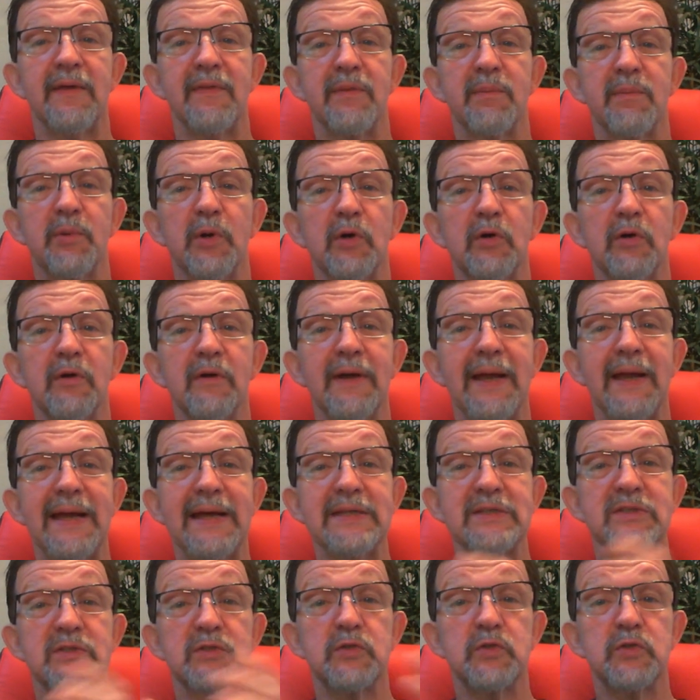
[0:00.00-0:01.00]
broker
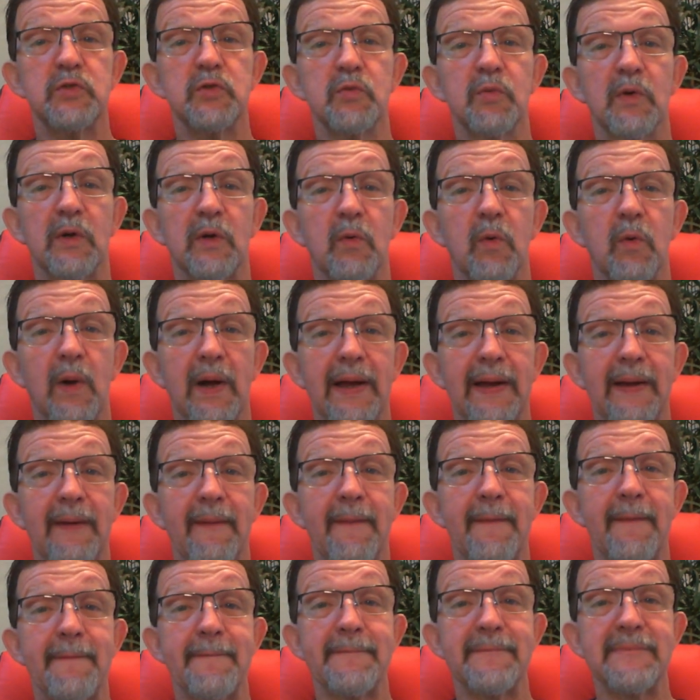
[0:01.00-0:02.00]
ads do
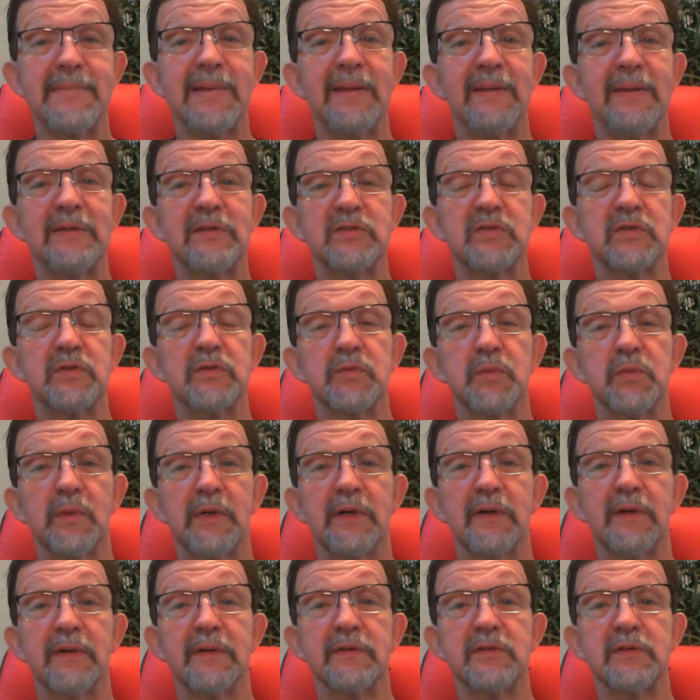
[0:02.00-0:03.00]
require, and this is
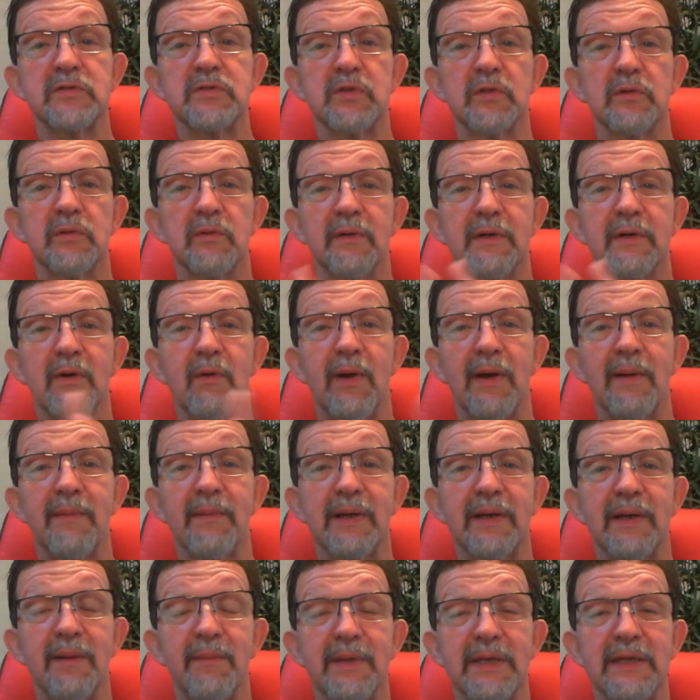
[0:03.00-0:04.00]
where there's a little
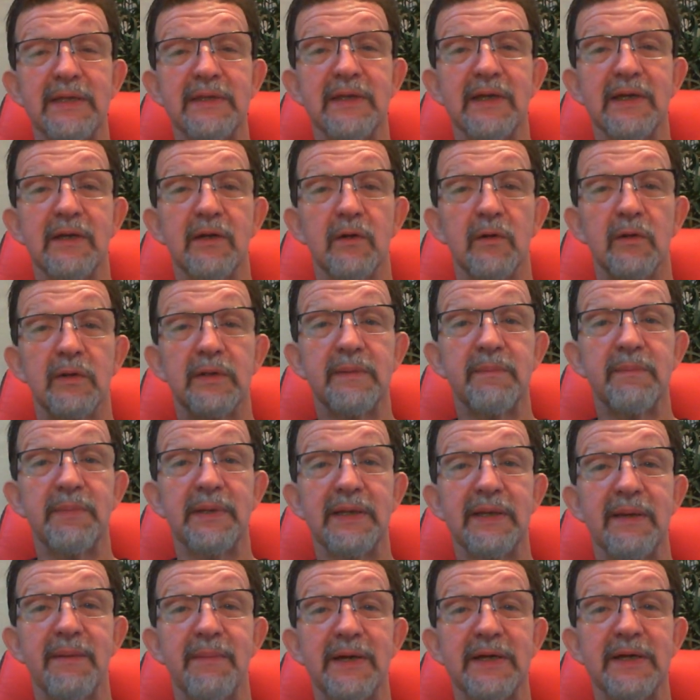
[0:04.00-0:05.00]
requirement come in. They can only
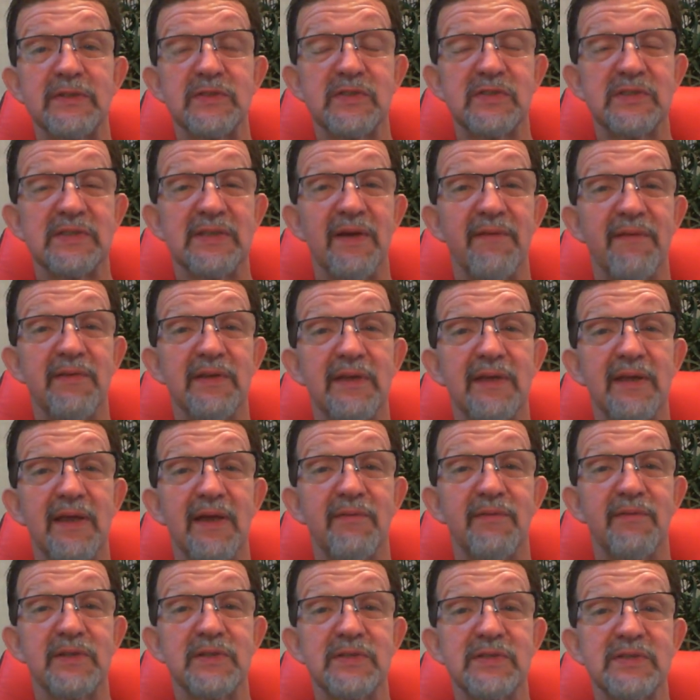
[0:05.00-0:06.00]
play about
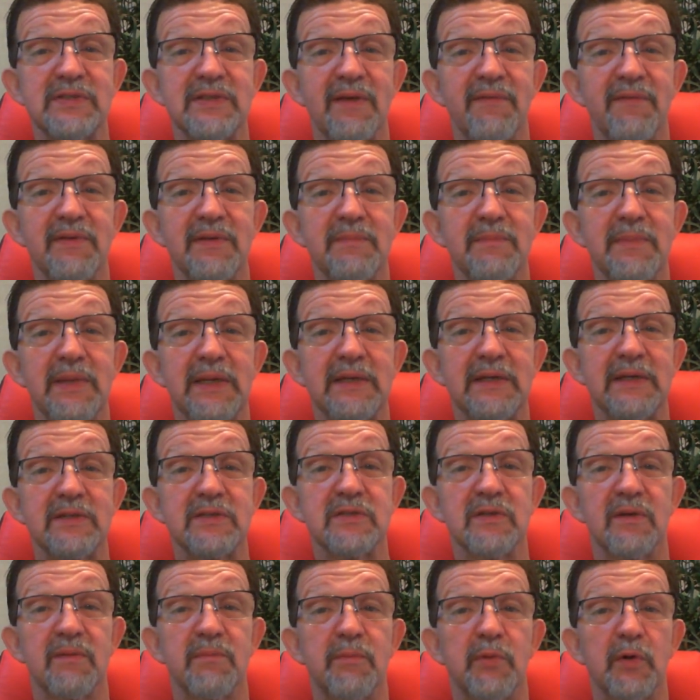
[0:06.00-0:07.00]
every 7
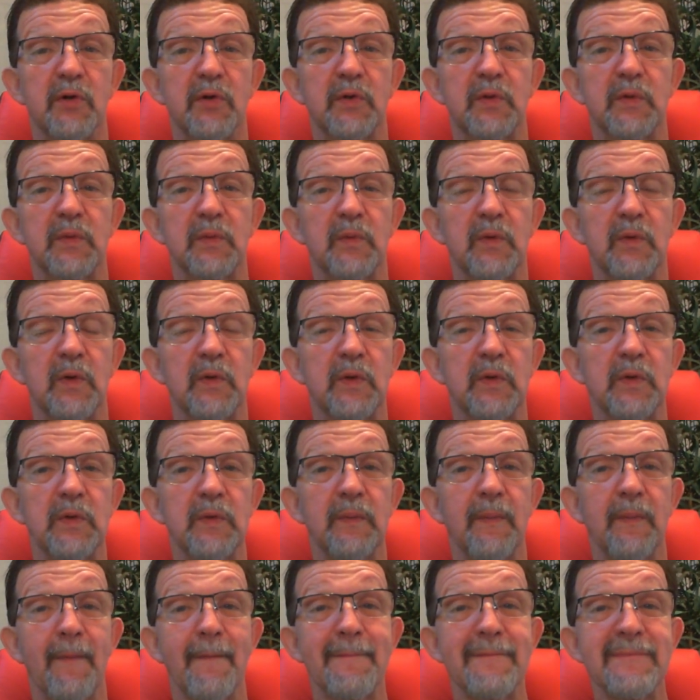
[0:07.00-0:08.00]
minutes on
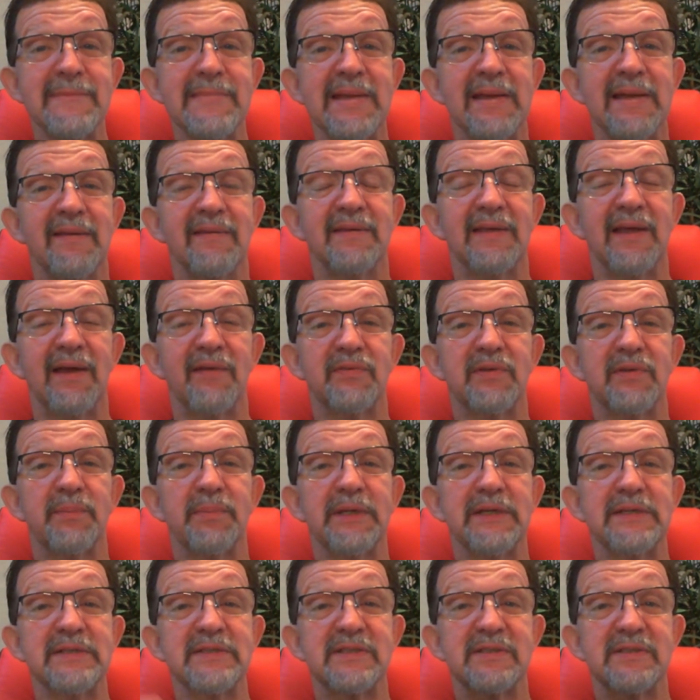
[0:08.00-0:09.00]
Roku. They have to
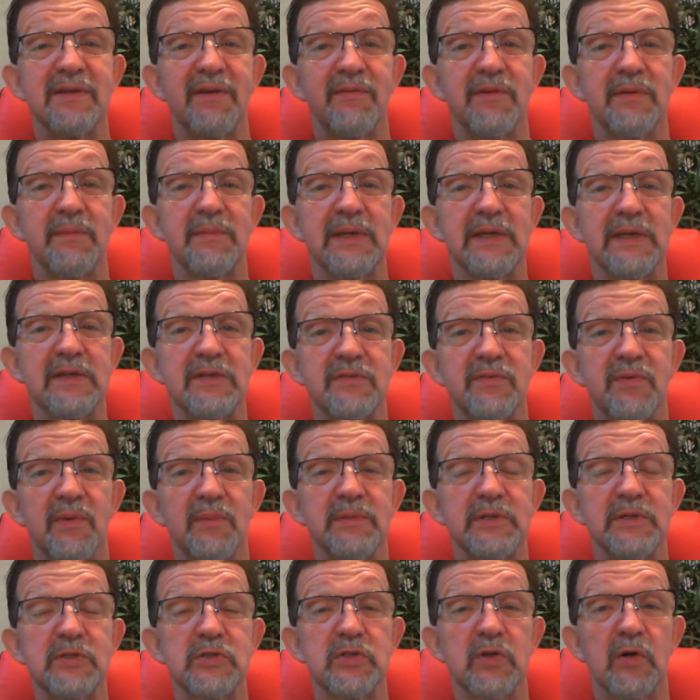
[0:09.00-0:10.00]
play 7 minutes from
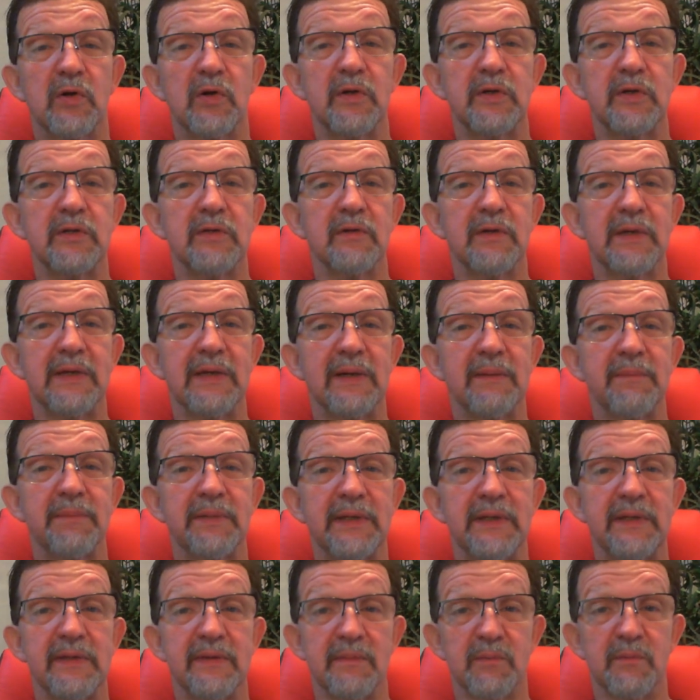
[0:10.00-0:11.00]
the start. You can't
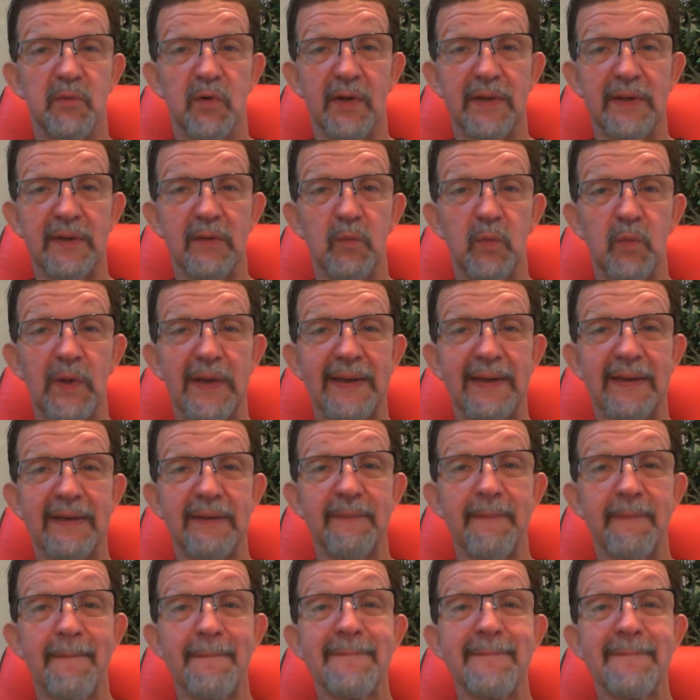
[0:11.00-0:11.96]
play them right away.